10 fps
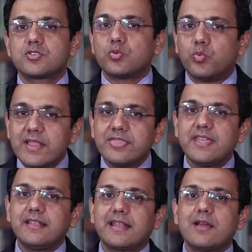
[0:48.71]
So one
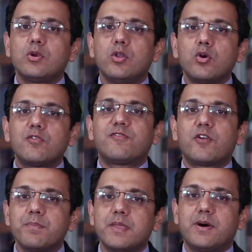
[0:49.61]
thing that I would look
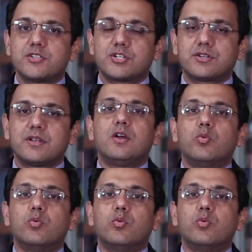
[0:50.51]
from the budget